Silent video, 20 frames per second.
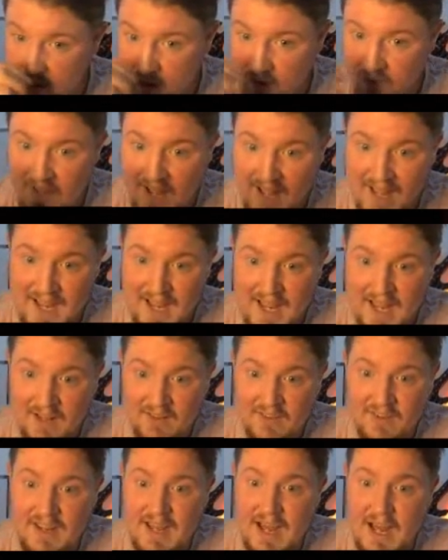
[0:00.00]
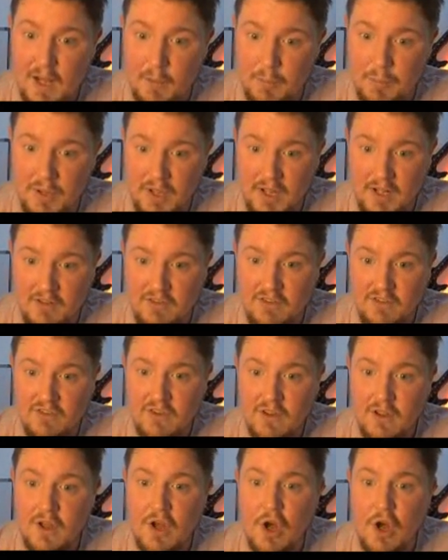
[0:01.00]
Tight end, Kyle Pitts.